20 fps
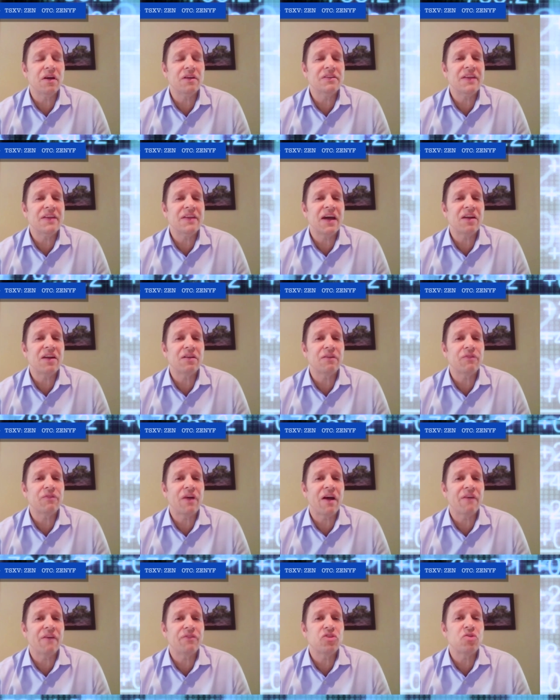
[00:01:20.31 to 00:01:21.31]
uh, data
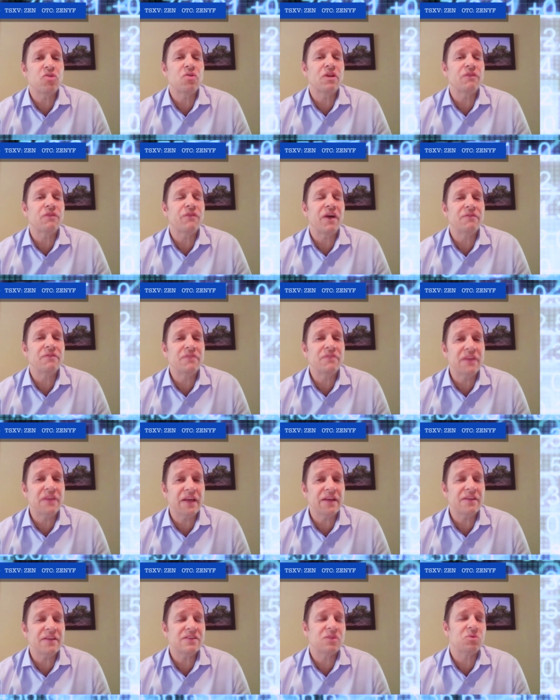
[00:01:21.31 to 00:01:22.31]
at thirty-five
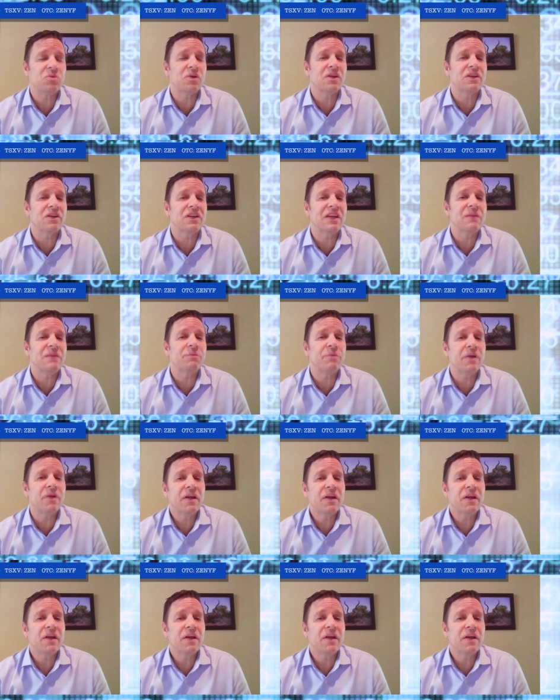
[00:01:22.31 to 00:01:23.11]
days, and we're going to keep